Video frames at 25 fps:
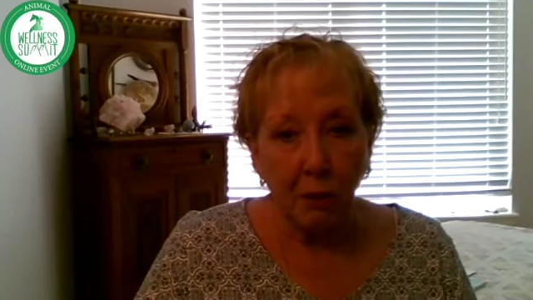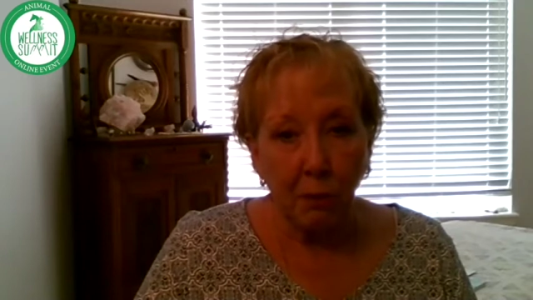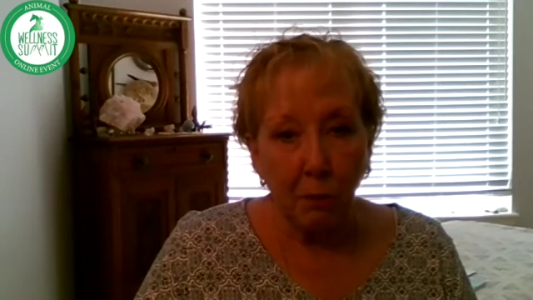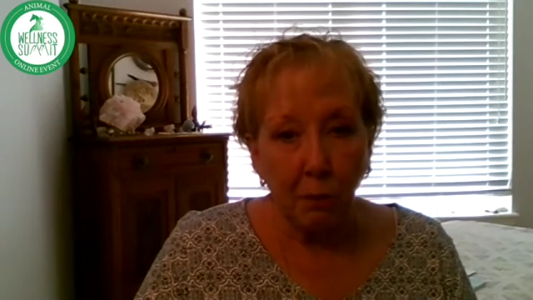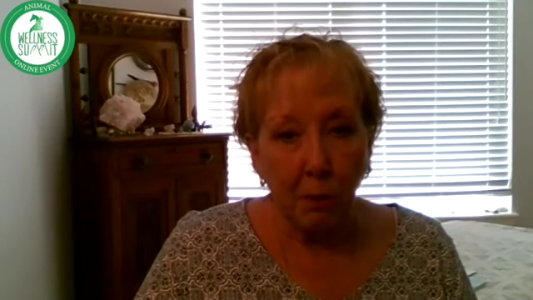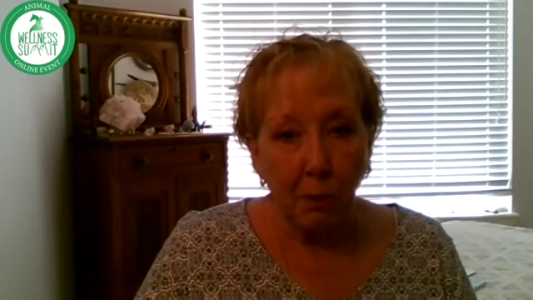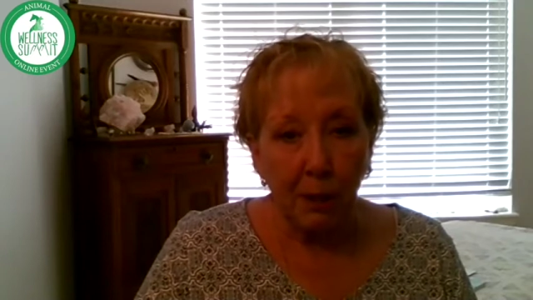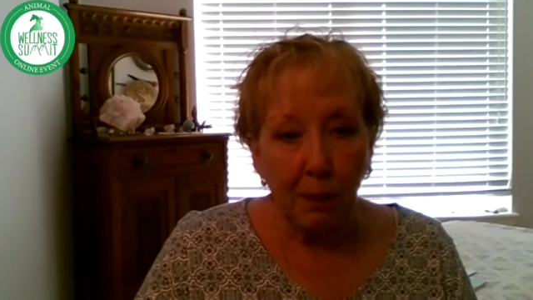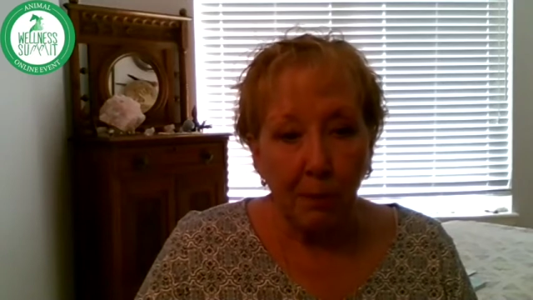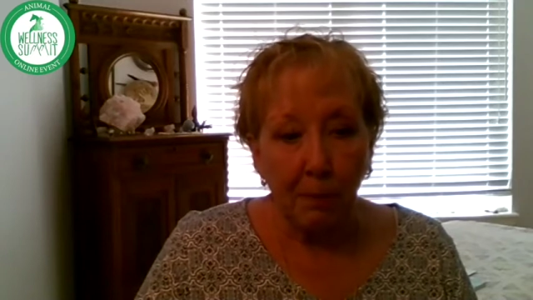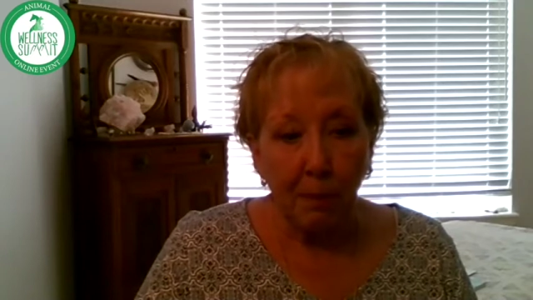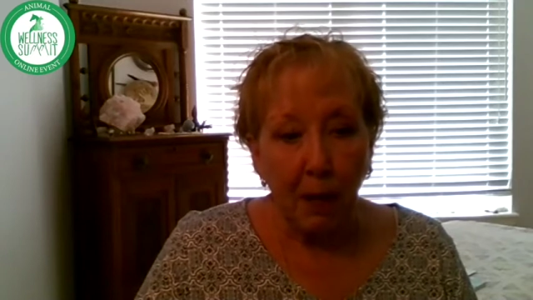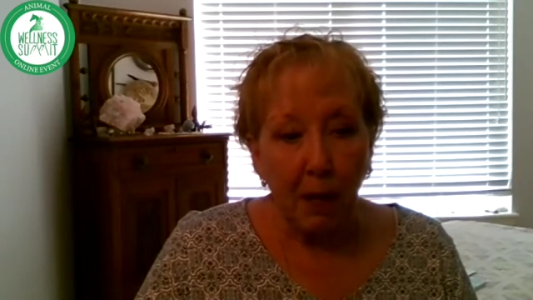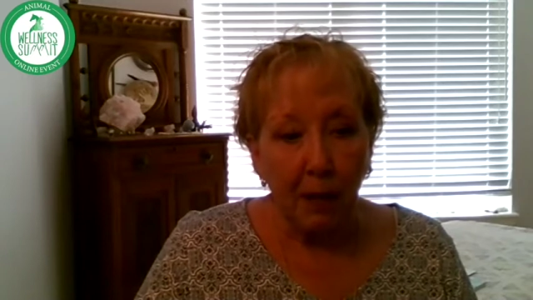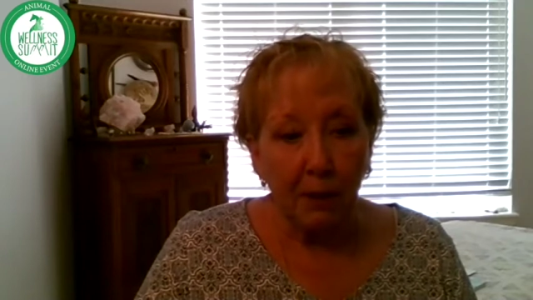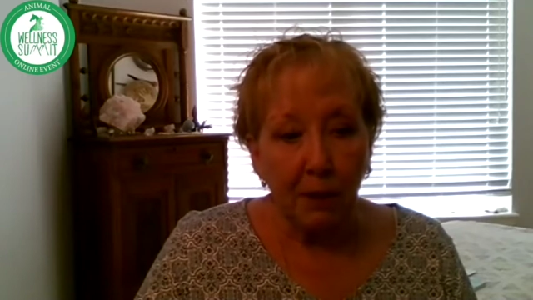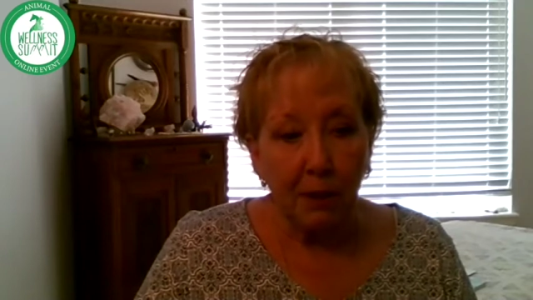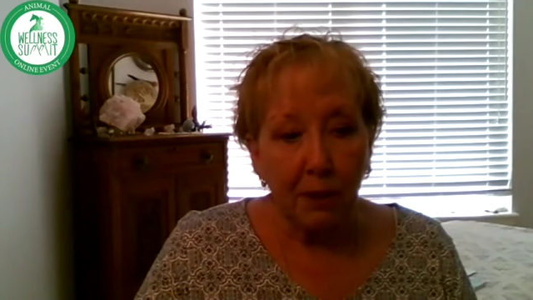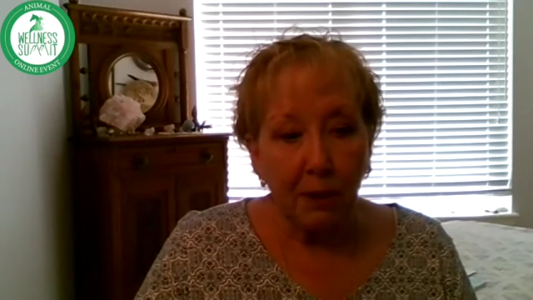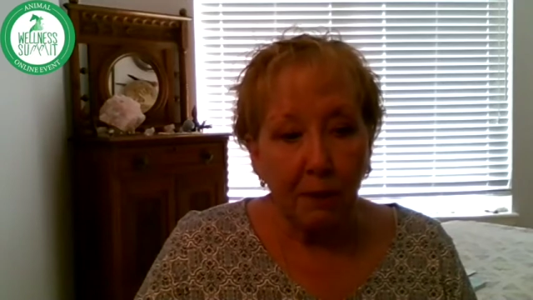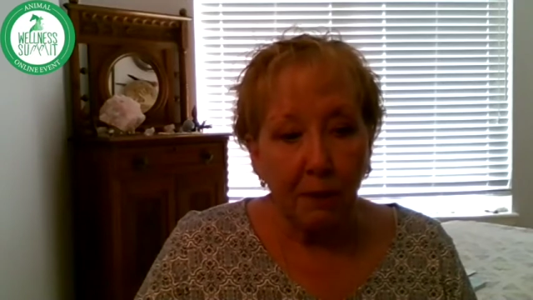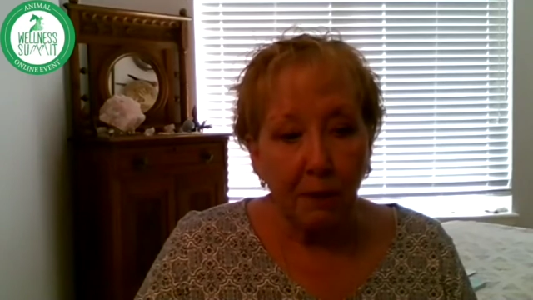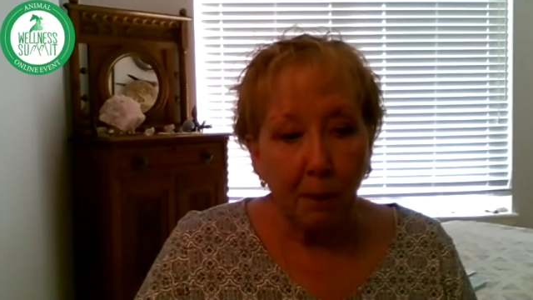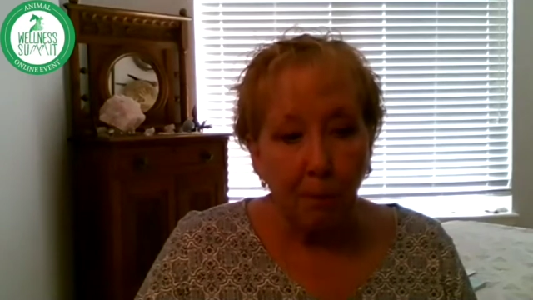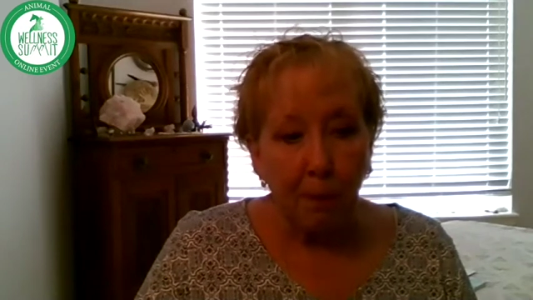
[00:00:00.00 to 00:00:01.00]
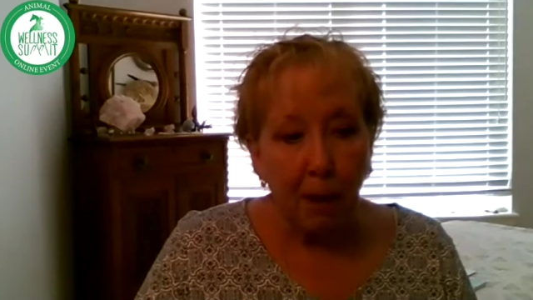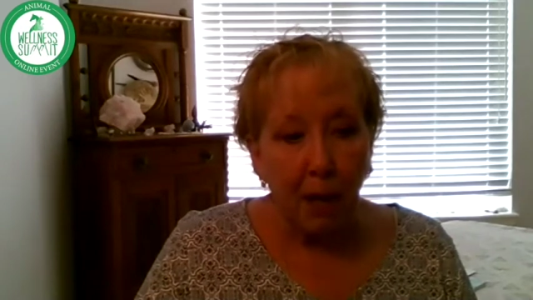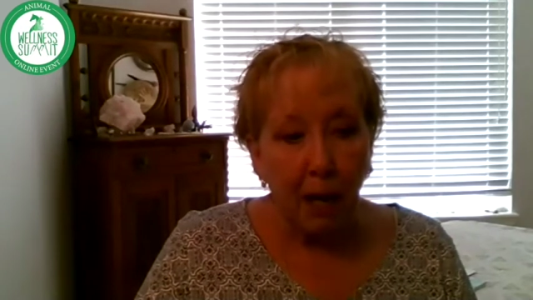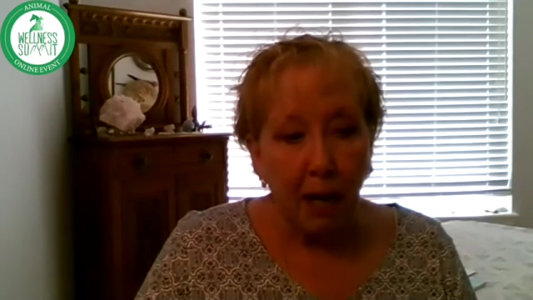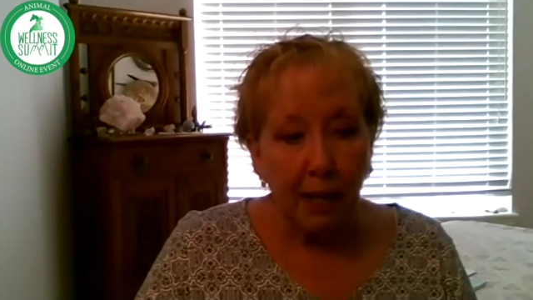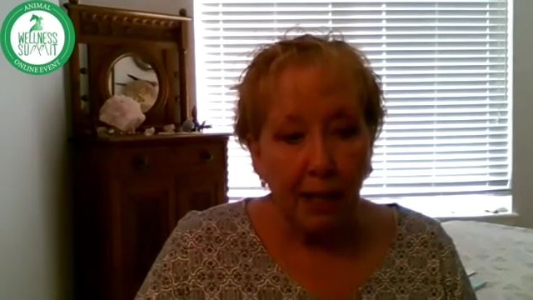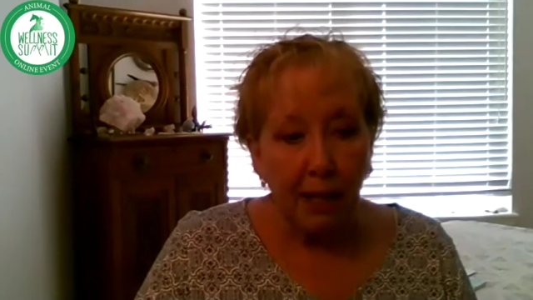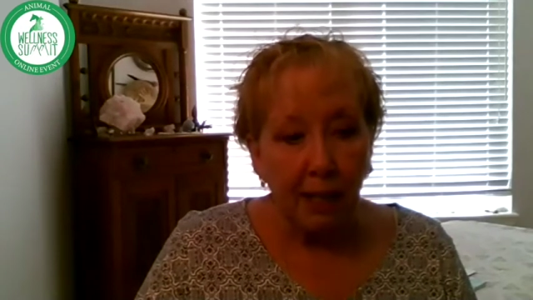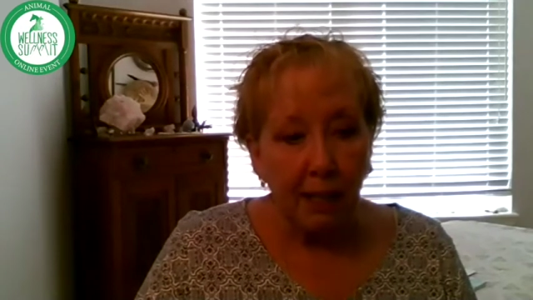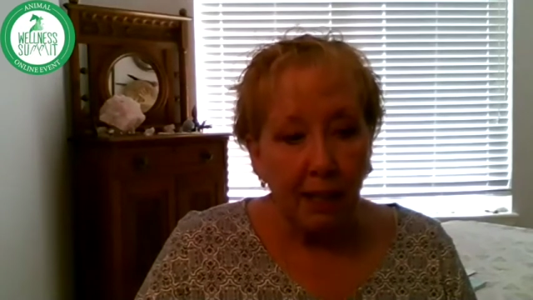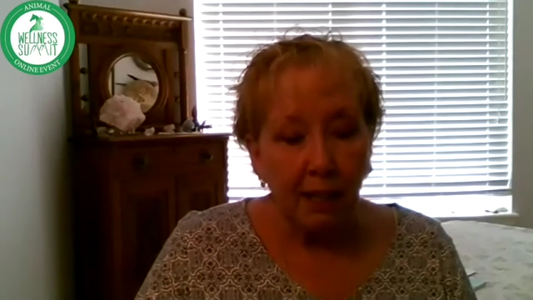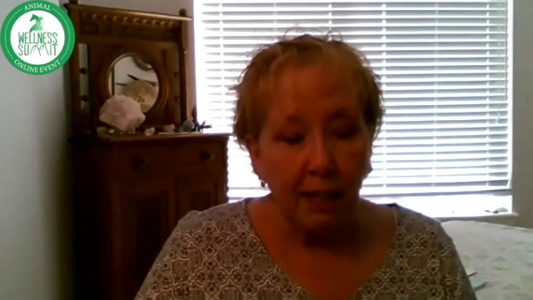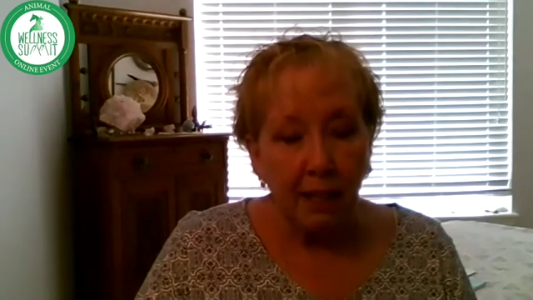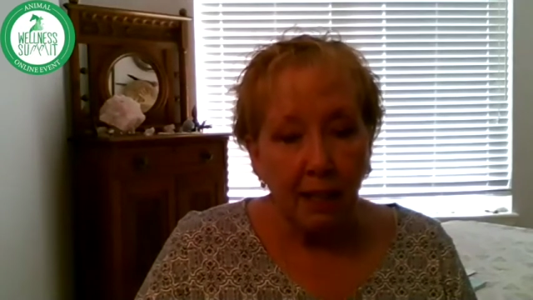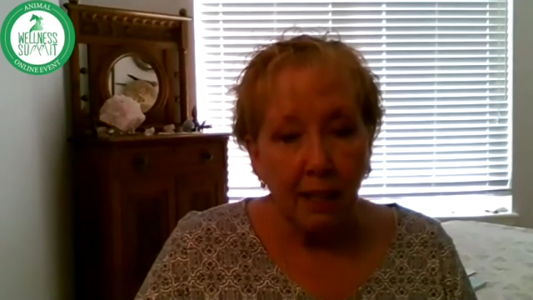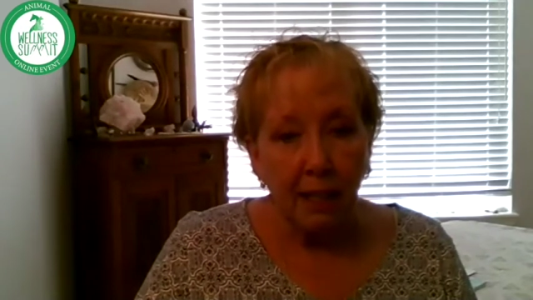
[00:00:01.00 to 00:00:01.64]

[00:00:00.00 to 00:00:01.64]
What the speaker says: response of the body,